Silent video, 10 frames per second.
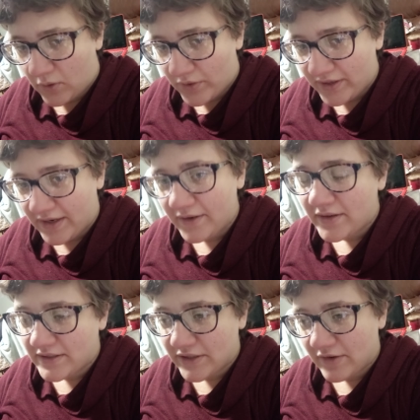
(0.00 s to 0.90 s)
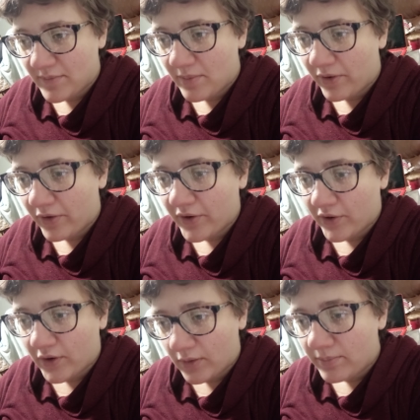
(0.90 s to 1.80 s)
or he, because it could have been a boy or a
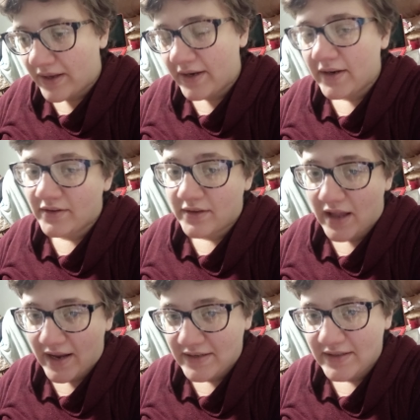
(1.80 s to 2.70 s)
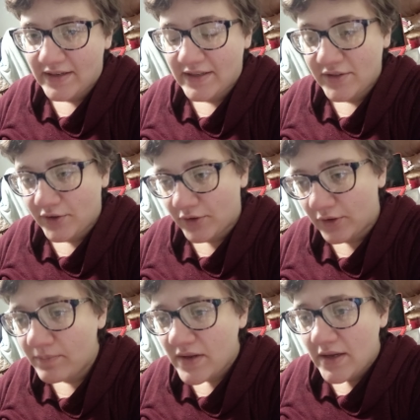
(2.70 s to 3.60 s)
girl, but I did it as a
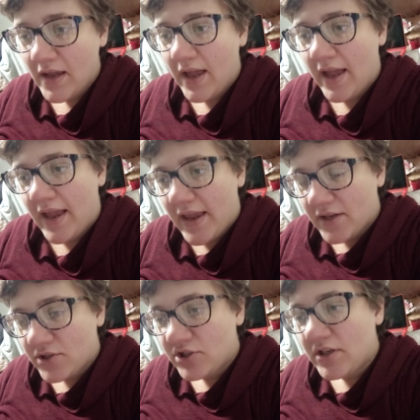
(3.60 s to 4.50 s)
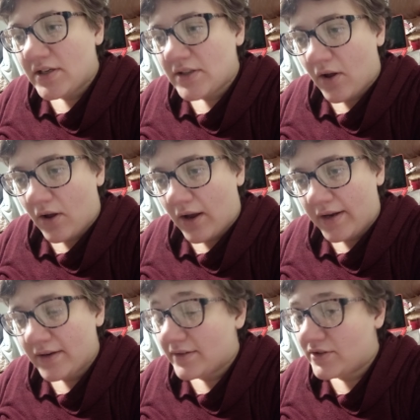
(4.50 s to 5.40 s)
girl. And she is
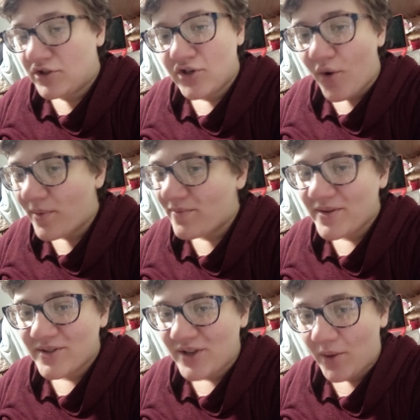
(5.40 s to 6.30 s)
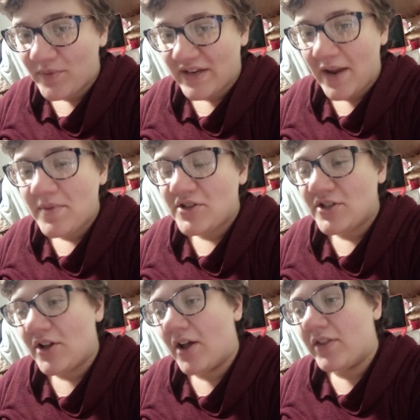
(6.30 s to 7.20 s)
on, don't remember the sculpt name, but
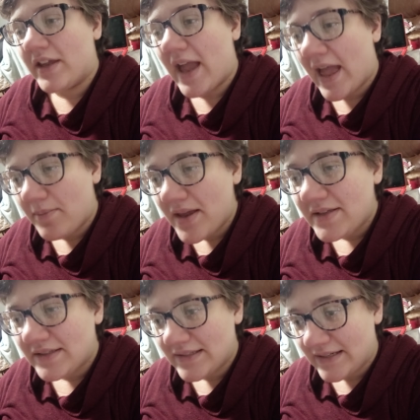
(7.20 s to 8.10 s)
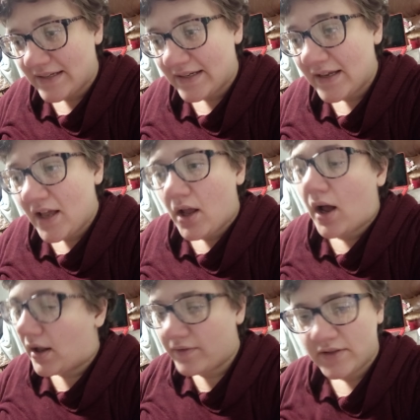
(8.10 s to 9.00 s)
she's on the MSD.
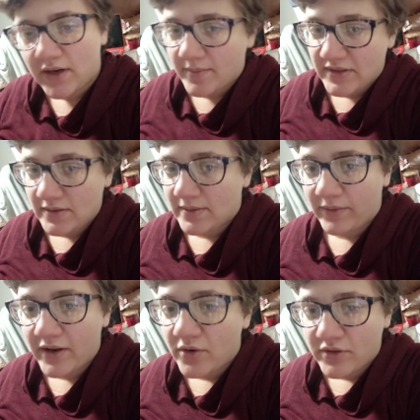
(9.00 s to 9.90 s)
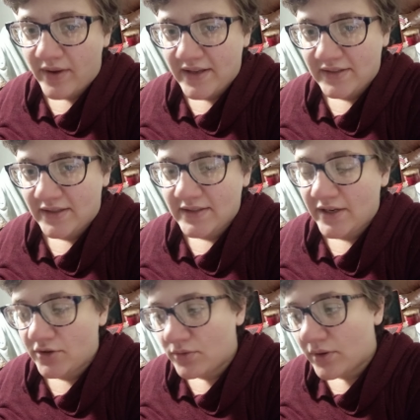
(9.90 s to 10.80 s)
All of these are MSDs, by the way. I don't do SDs.
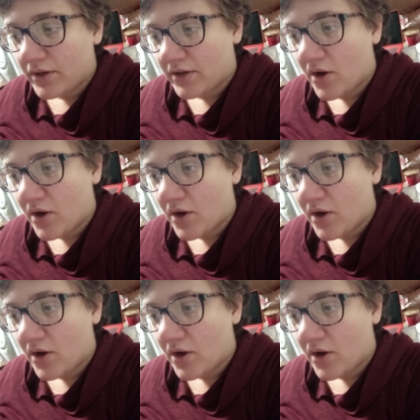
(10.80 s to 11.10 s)
I do